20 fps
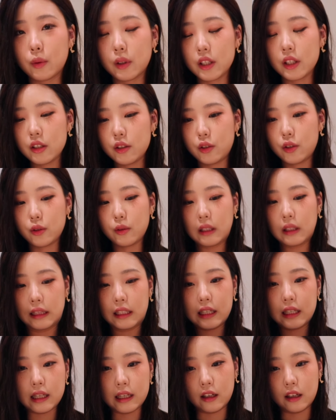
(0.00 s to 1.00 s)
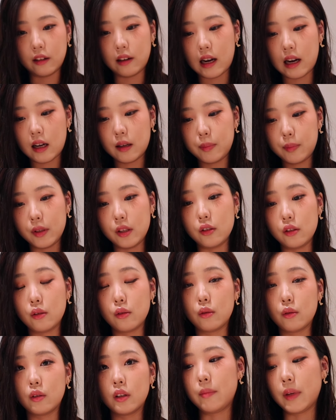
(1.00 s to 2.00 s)
what you do with the air wrap,
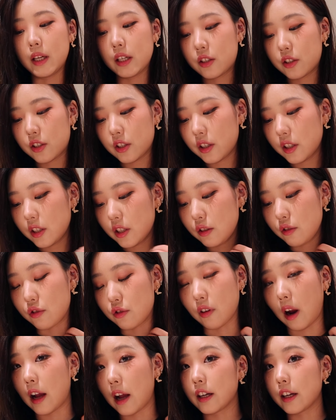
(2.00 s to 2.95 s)
you make sure you dry